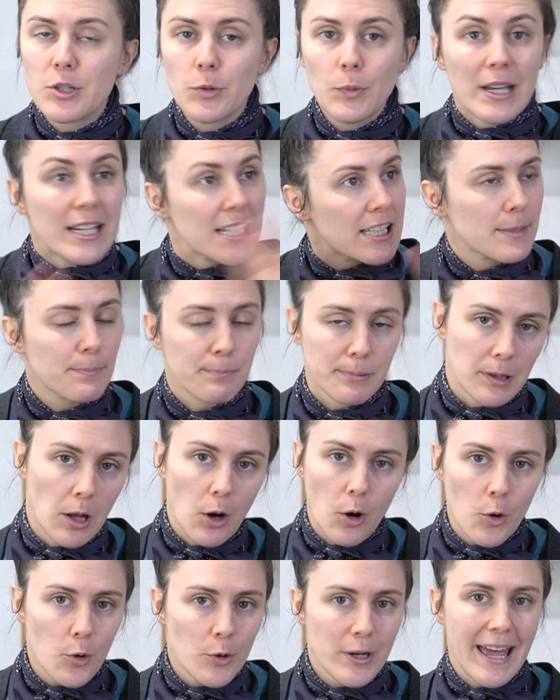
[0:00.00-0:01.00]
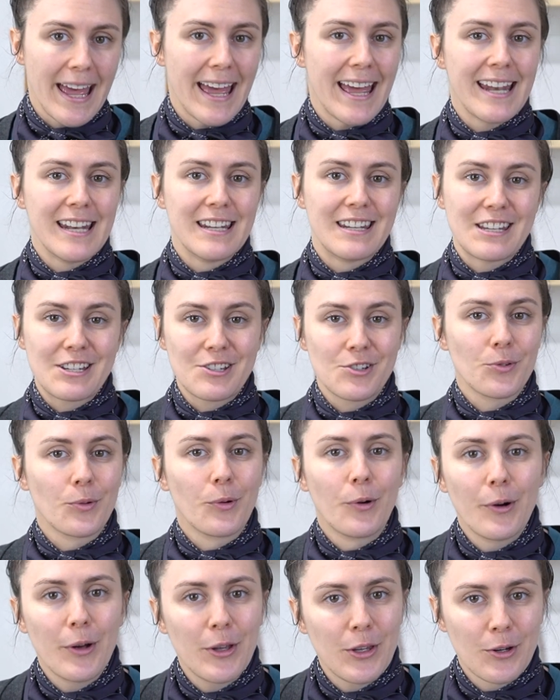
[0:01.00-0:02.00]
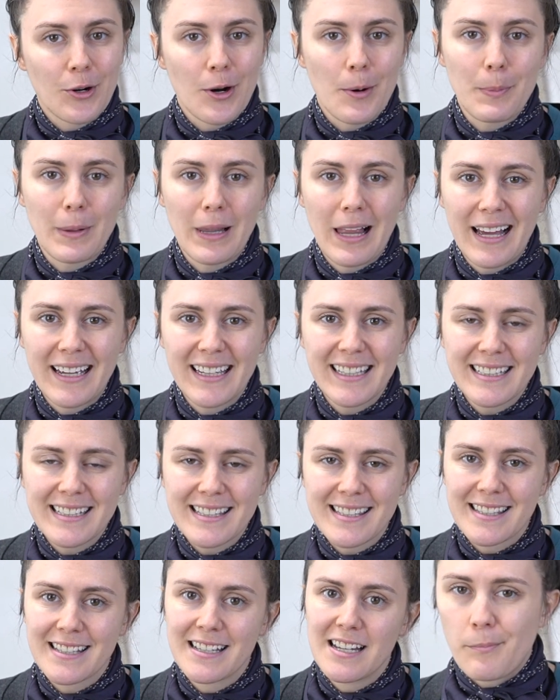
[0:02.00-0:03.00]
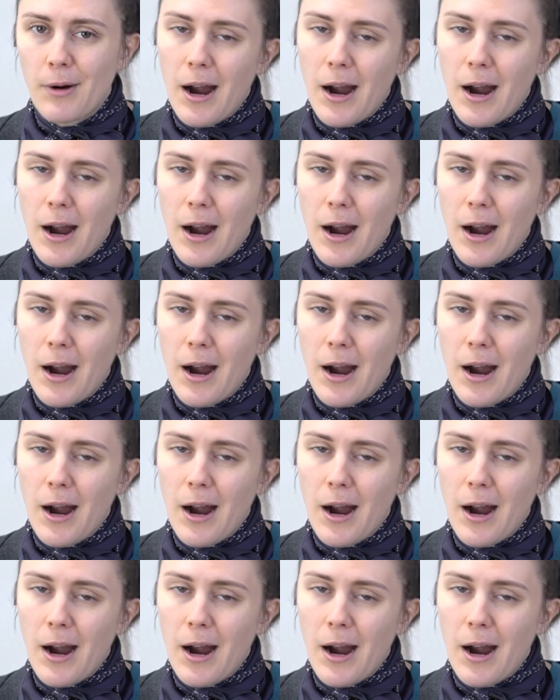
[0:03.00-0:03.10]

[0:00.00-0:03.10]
to explode and destroy your appliance?